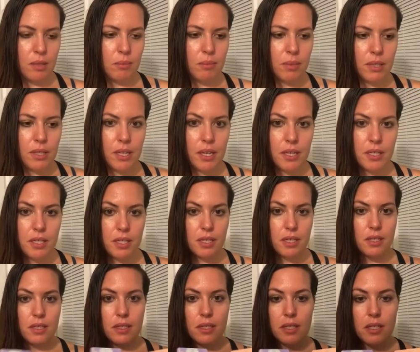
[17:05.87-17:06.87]
But the idea
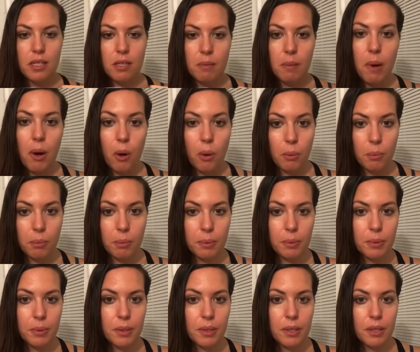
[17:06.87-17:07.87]
is to keep hope
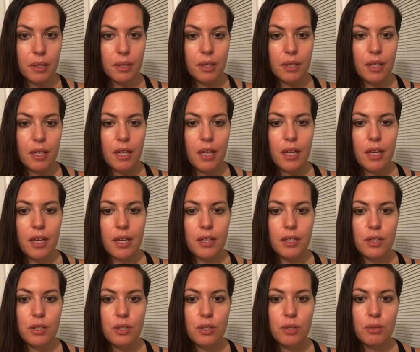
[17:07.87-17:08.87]

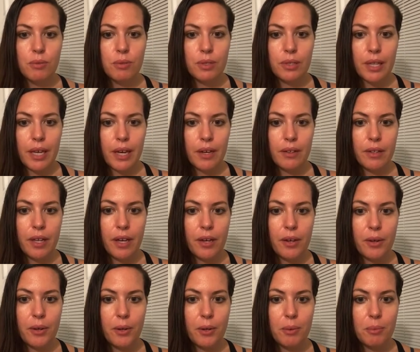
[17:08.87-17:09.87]
and to allow that
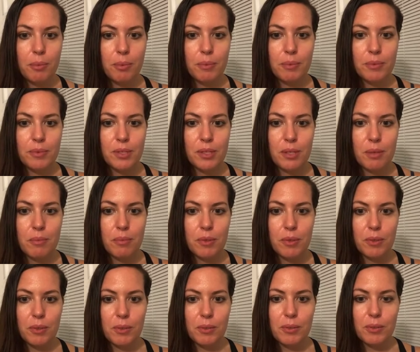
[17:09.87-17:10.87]
hope to come
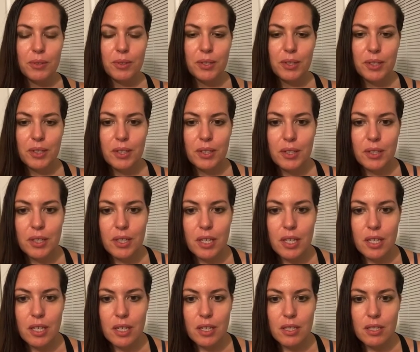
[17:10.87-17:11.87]
through.
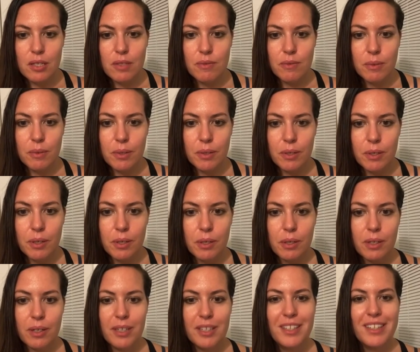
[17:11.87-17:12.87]
It's Foreigner.